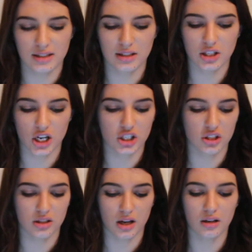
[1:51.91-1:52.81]

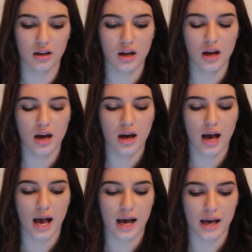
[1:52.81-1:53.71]
injection done,
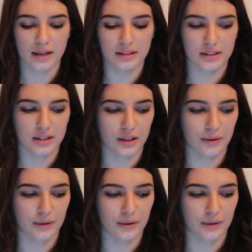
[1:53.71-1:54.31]
and